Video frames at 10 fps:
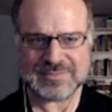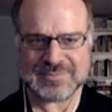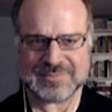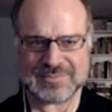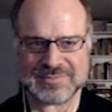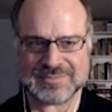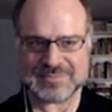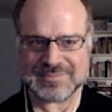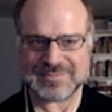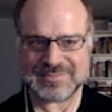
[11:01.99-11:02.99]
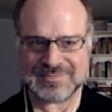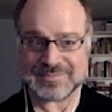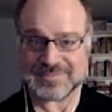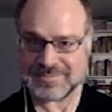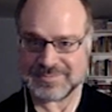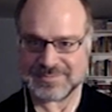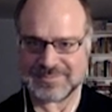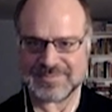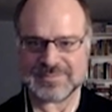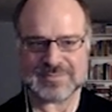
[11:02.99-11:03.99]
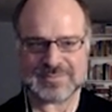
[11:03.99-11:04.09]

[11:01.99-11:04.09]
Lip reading: The person shown says nothing.